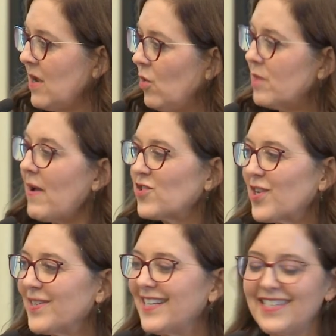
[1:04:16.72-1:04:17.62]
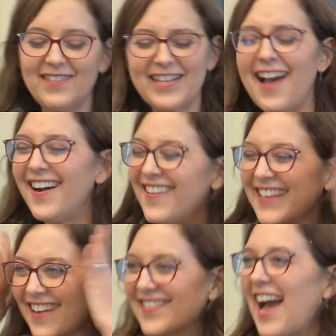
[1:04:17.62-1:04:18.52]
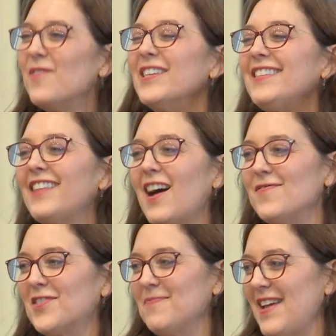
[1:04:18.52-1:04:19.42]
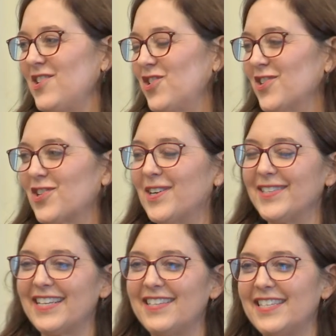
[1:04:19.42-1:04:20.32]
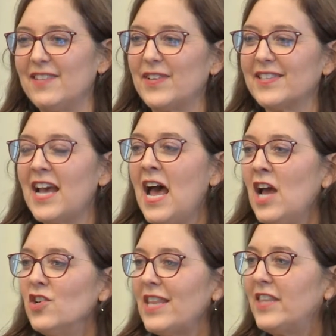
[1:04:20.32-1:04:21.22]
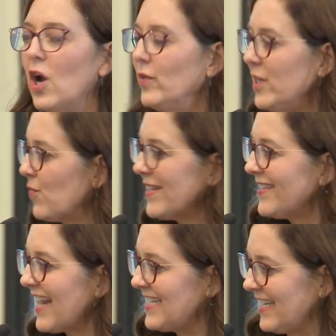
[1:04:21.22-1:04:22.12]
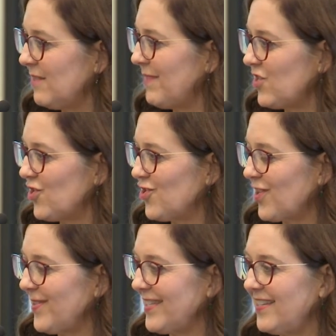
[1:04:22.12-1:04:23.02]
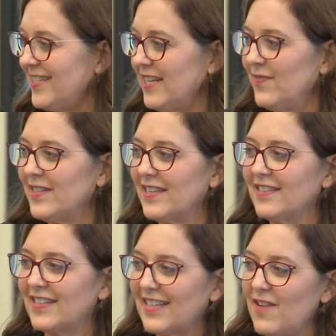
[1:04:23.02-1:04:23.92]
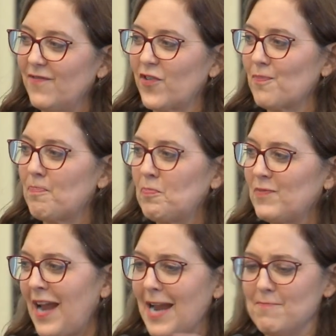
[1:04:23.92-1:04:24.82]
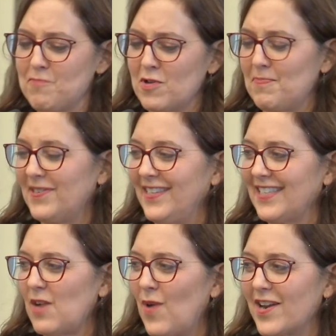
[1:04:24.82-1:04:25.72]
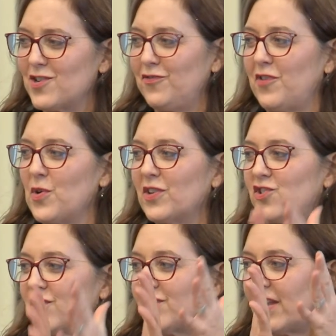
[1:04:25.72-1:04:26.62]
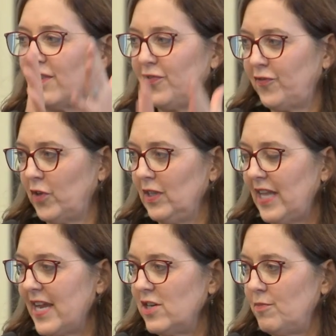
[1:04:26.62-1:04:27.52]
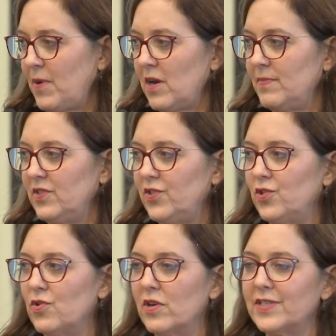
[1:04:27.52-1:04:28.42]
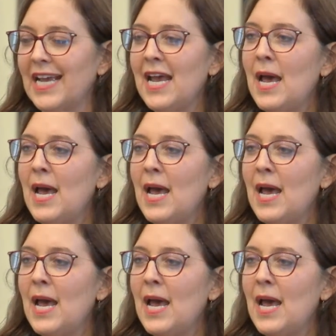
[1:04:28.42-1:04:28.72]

What about Charles A. Stevens? Oh, gosh, I would love to mention Charles A. Stevens. The only reason I didn't mention Charles A. Stevens is because I, for time purposes, I wanted to focus just on the full-line department stores.